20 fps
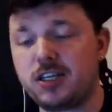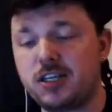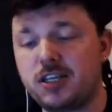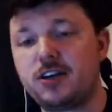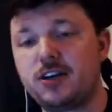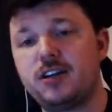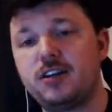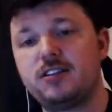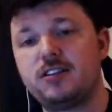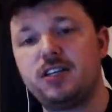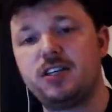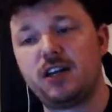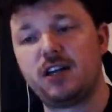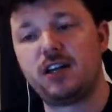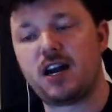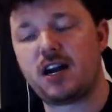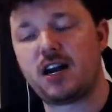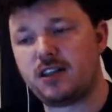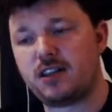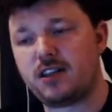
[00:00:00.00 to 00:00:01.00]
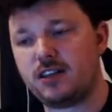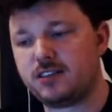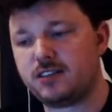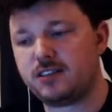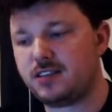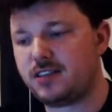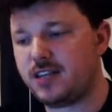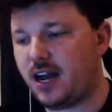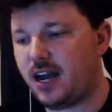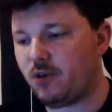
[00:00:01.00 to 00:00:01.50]
largely, you're going to see a
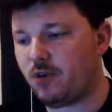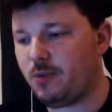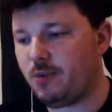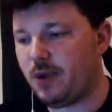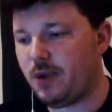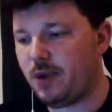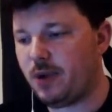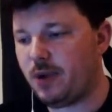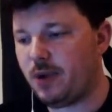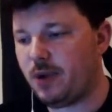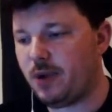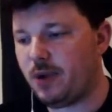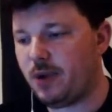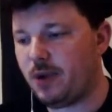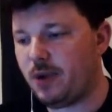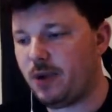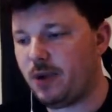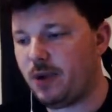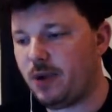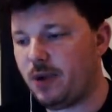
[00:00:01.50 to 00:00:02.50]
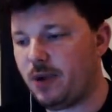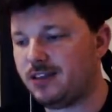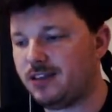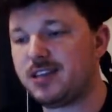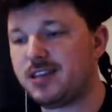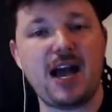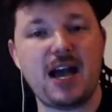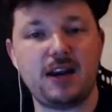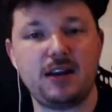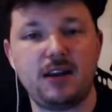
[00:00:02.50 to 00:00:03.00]
lot of things in Tau remain the
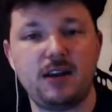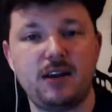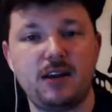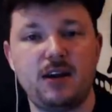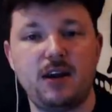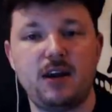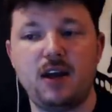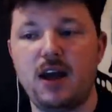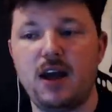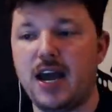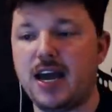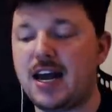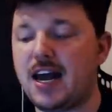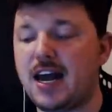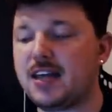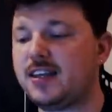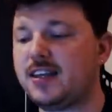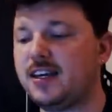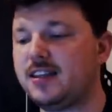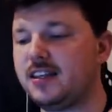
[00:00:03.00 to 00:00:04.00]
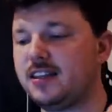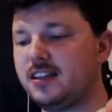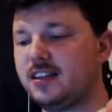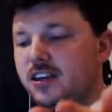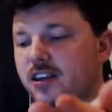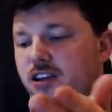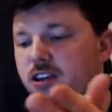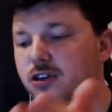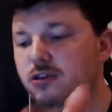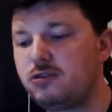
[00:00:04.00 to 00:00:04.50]
same. And I
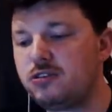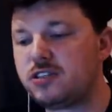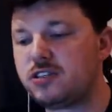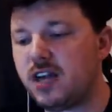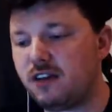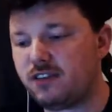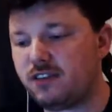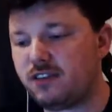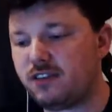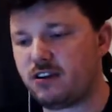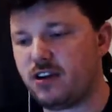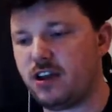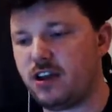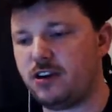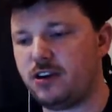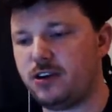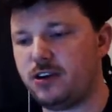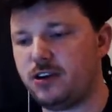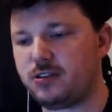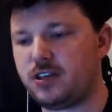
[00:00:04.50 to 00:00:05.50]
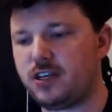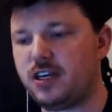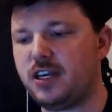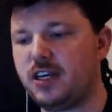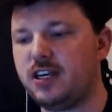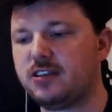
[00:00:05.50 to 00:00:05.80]
think that the new stuff that they're